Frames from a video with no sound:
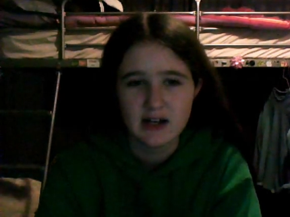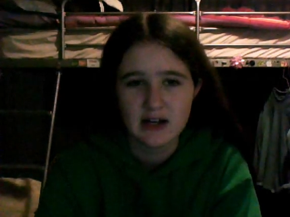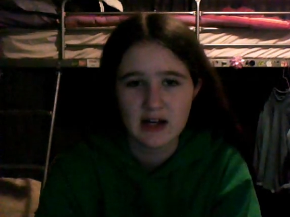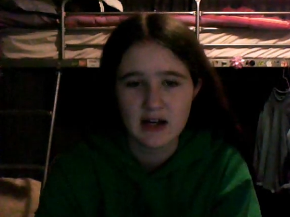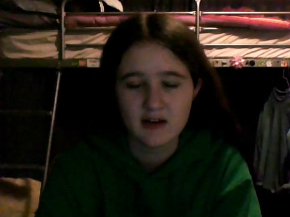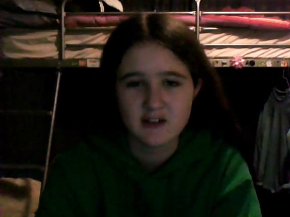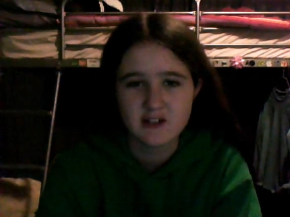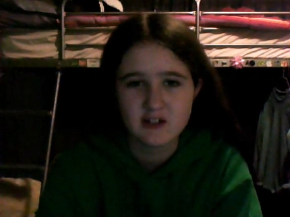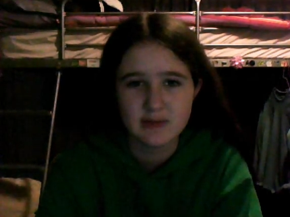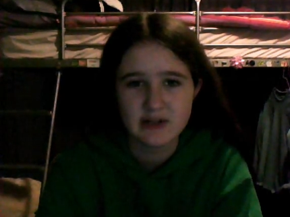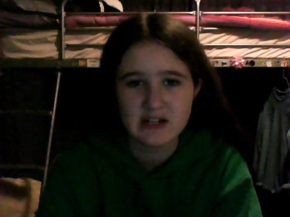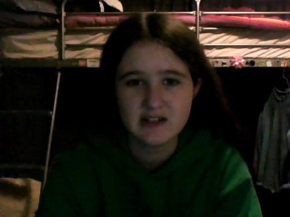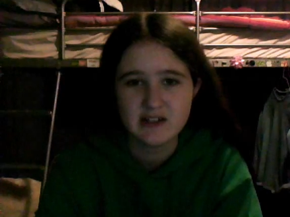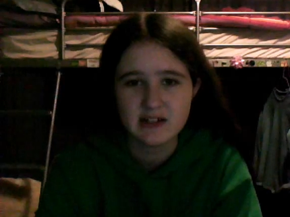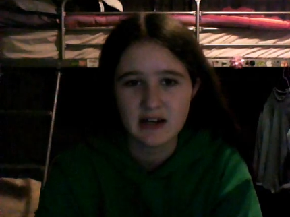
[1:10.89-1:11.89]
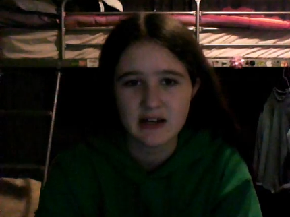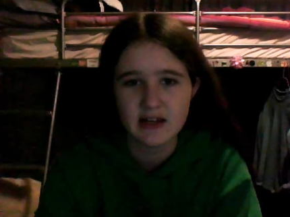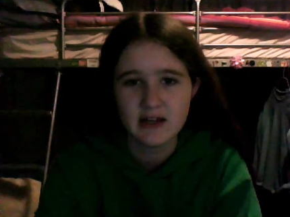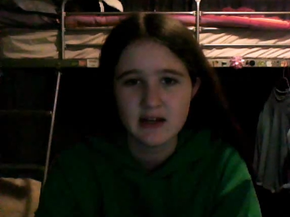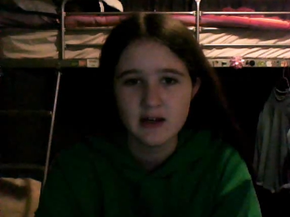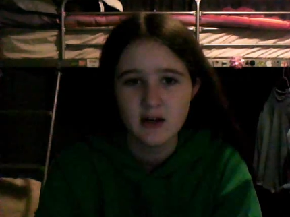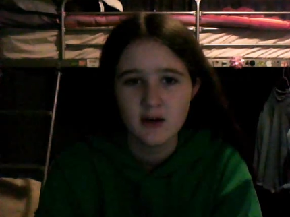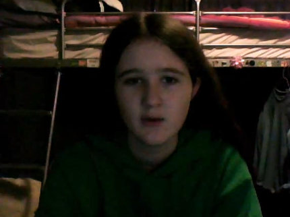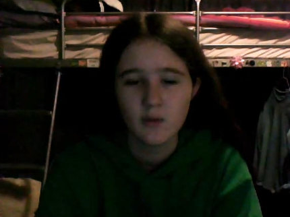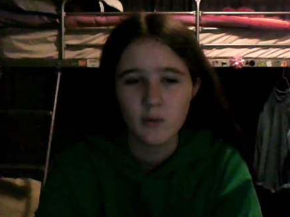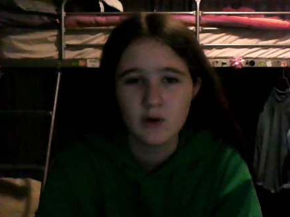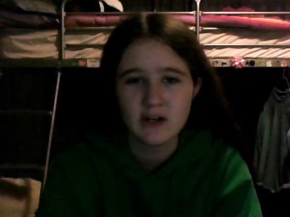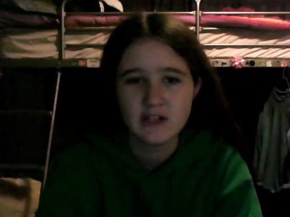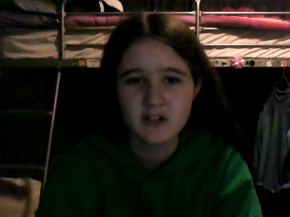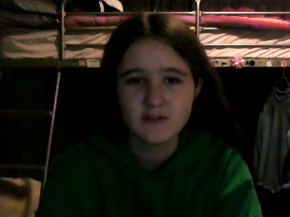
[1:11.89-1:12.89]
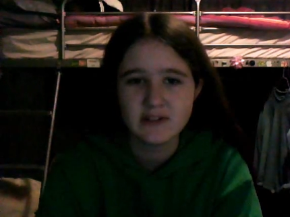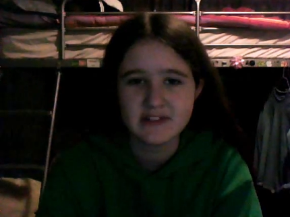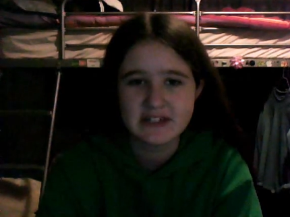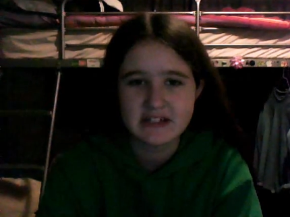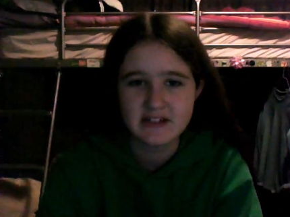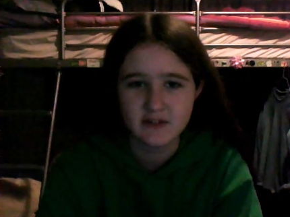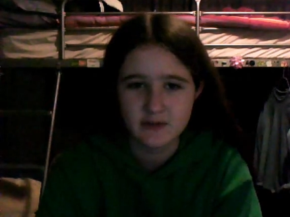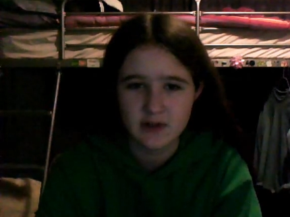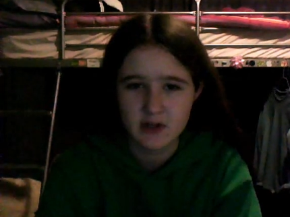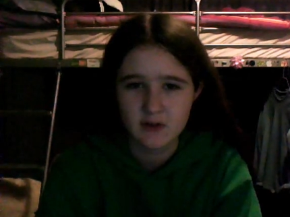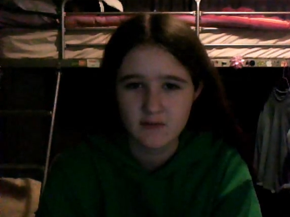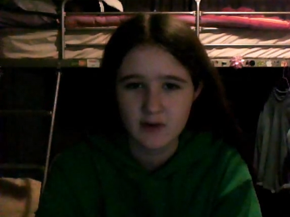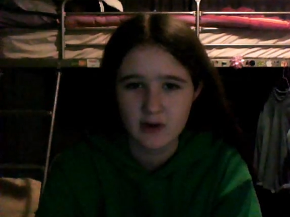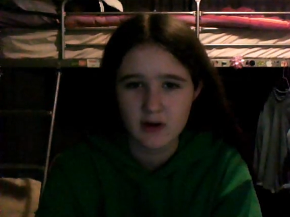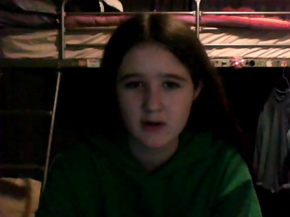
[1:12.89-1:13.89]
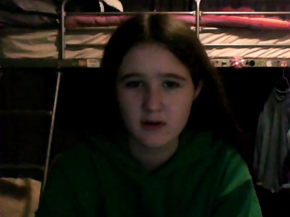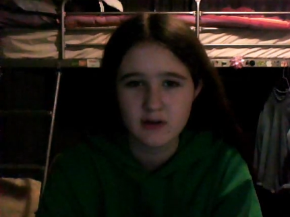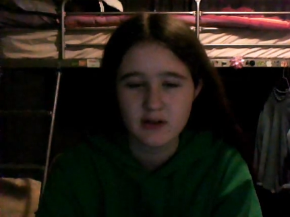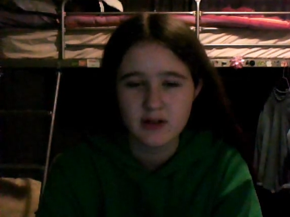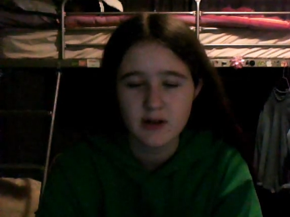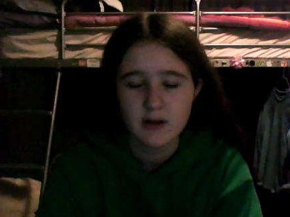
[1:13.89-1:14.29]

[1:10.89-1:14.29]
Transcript: And so basically, when you're in sensory overload,